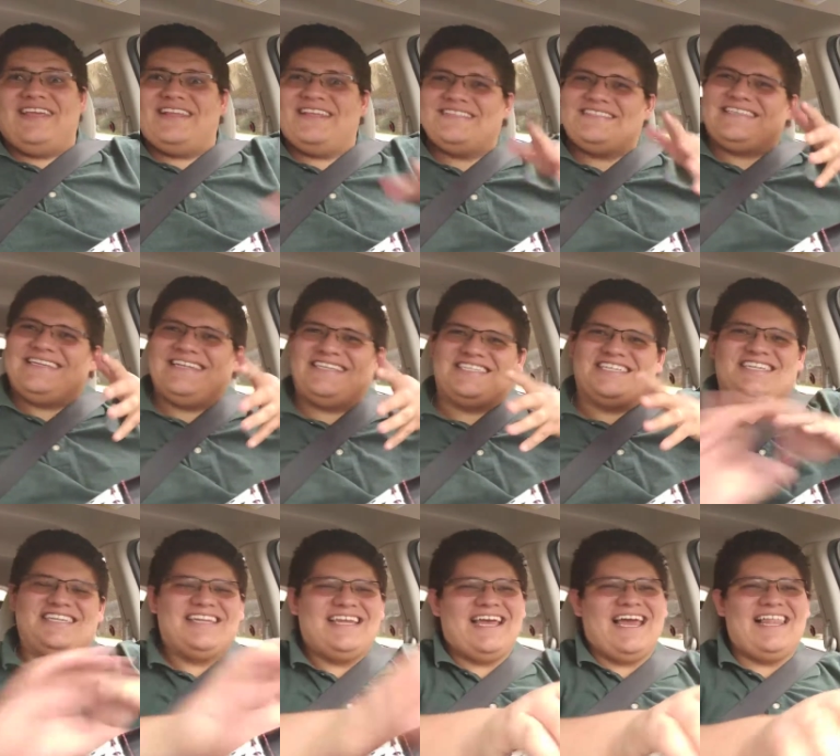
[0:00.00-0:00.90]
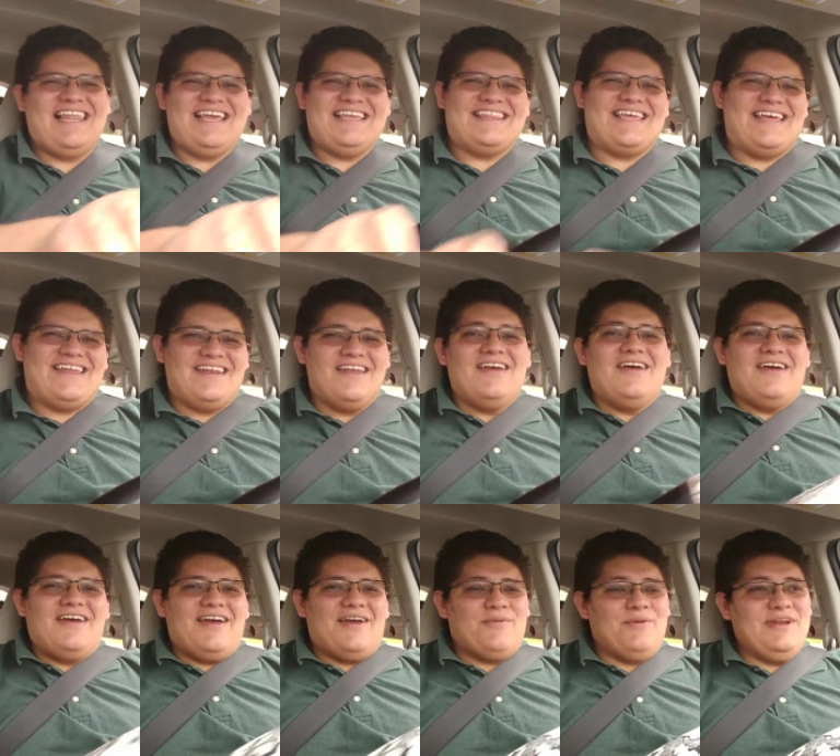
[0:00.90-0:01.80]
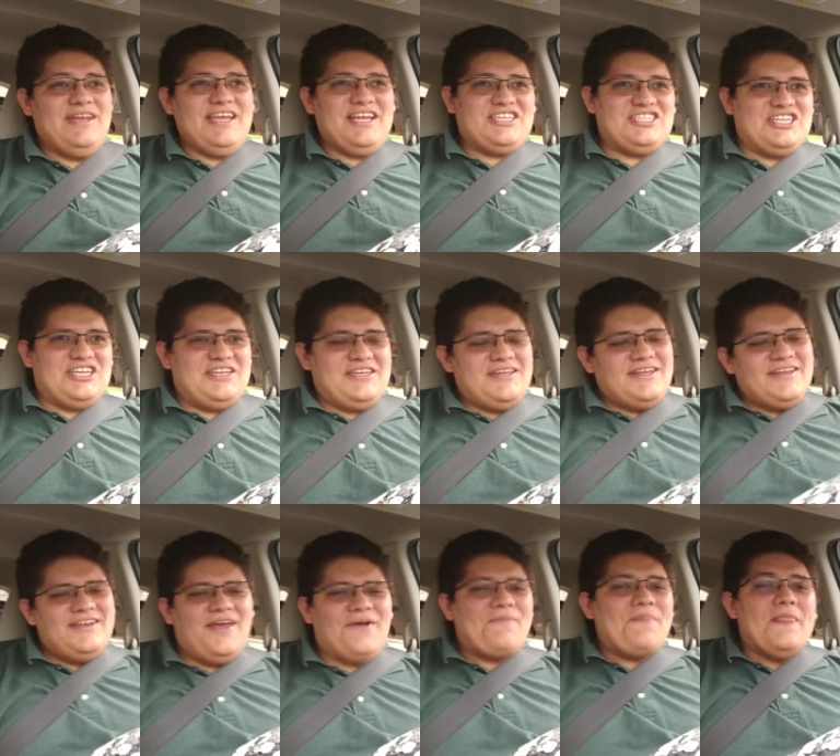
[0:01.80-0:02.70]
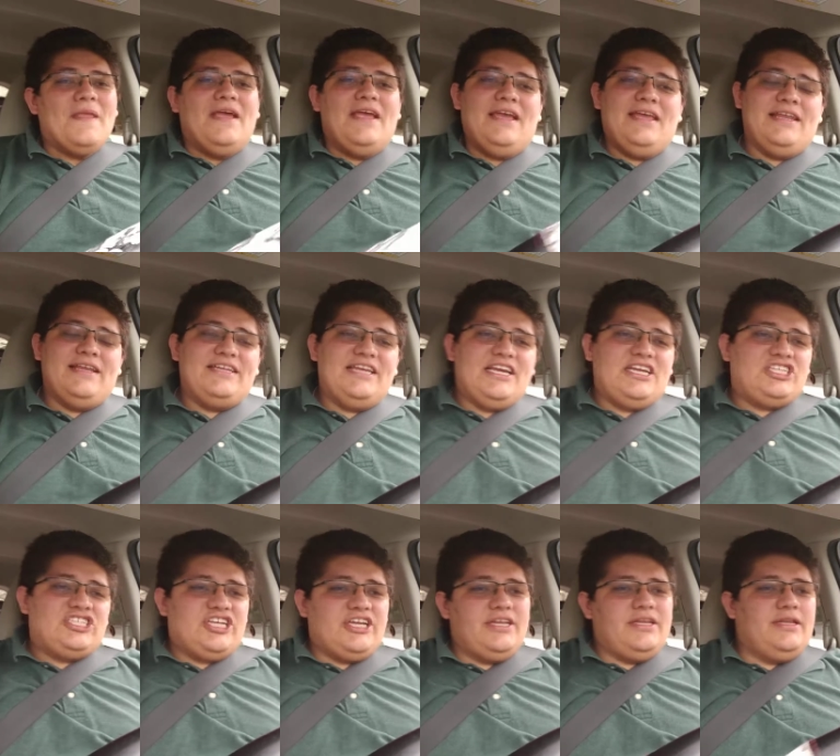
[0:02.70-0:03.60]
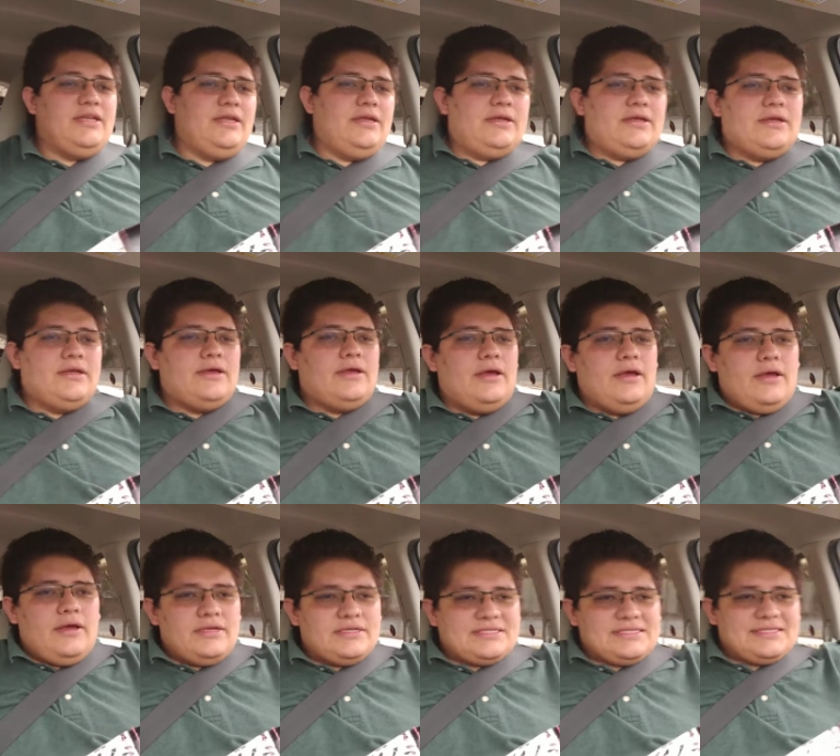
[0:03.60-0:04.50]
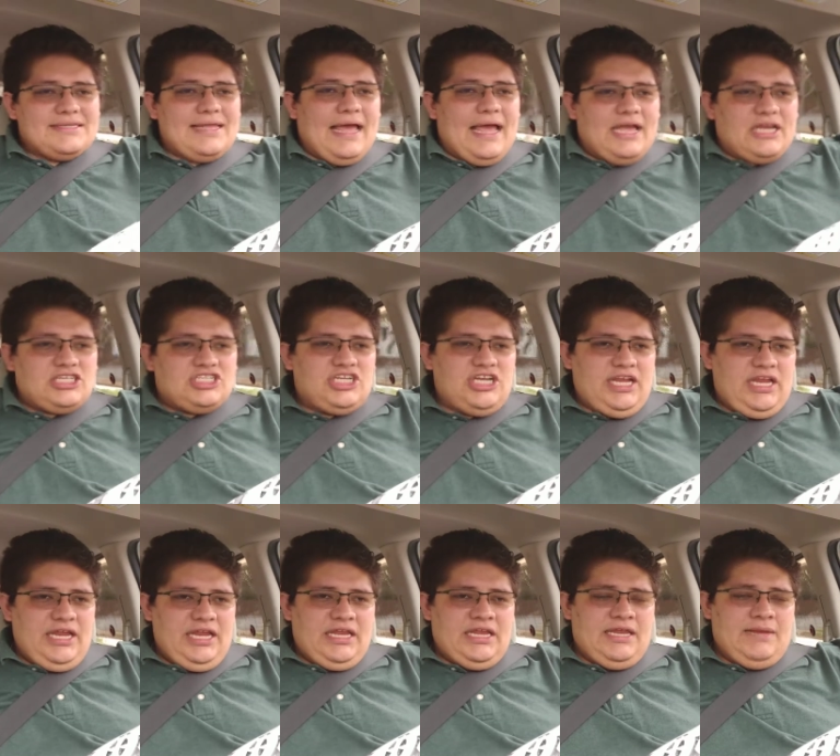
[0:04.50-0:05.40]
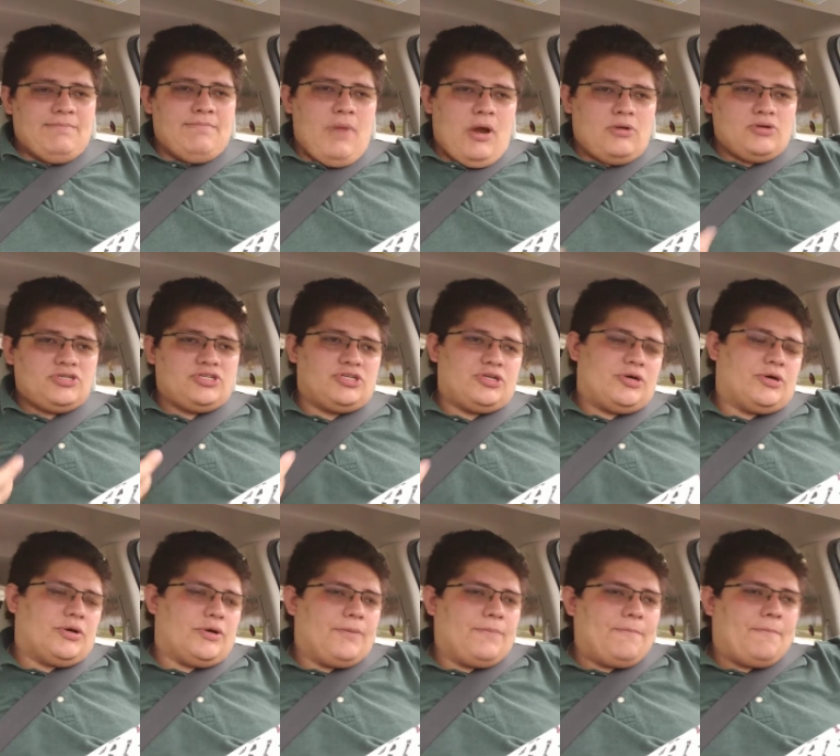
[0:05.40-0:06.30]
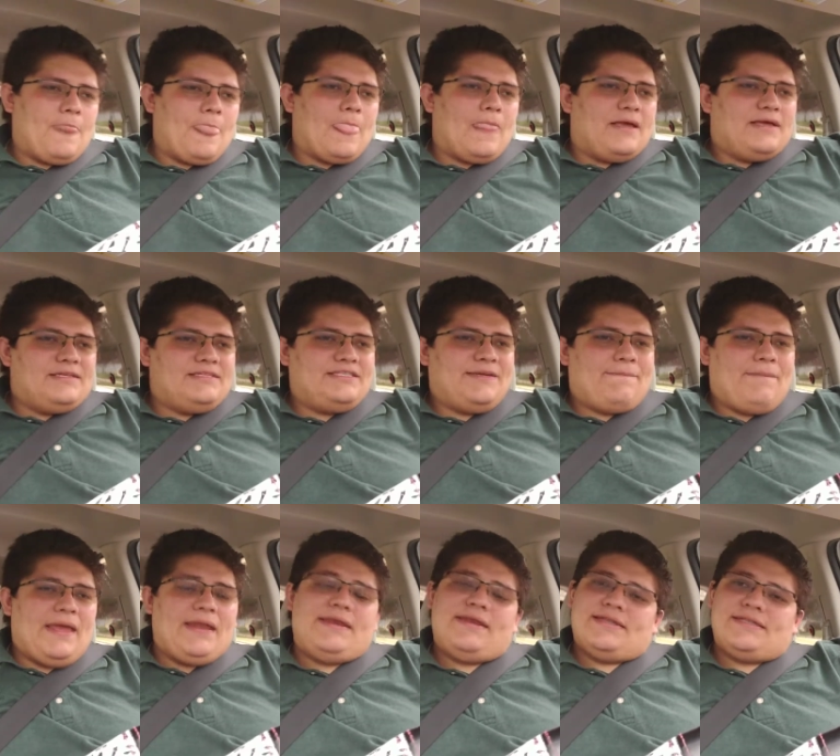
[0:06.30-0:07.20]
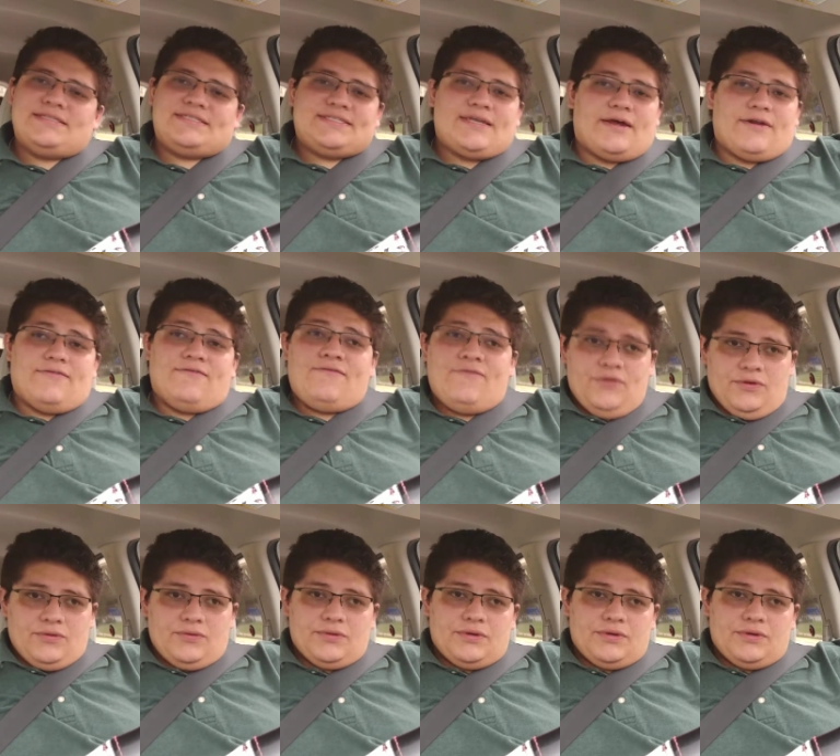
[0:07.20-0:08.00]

addiction. I like that. An addiction / an emotional dependence on food.